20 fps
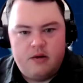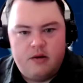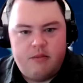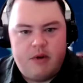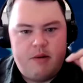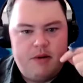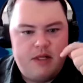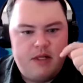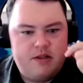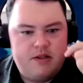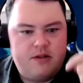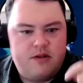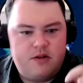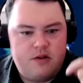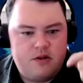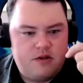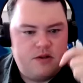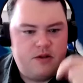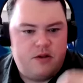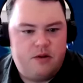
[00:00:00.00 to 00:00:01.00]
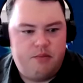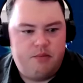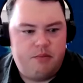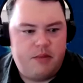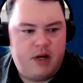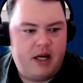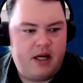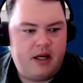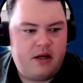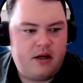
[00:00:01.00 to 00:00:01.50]
maybe it's just the
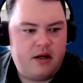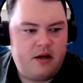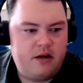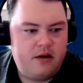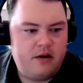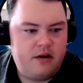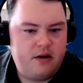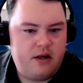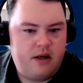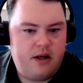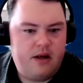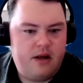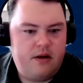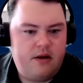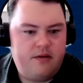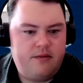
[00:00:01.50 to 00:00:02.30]
mic. Yeah.